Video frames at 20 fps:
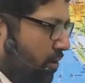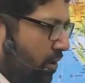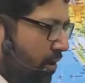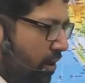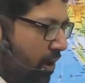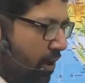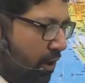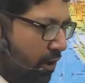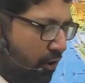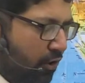
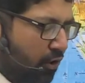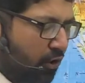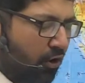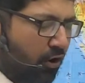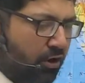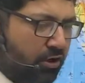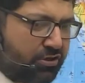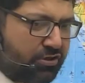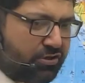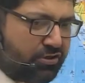
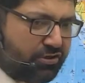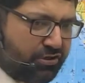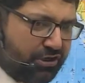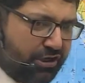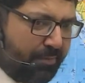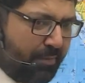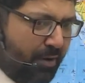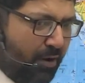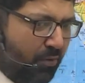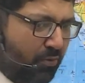fjords,
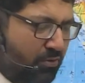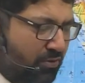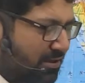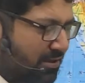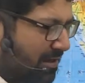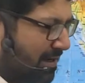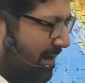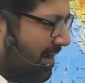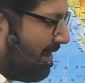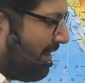seamounts,
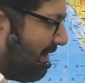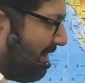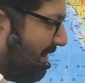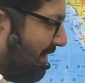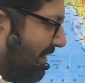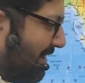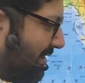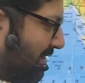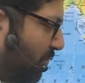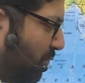these
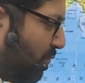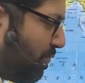ocean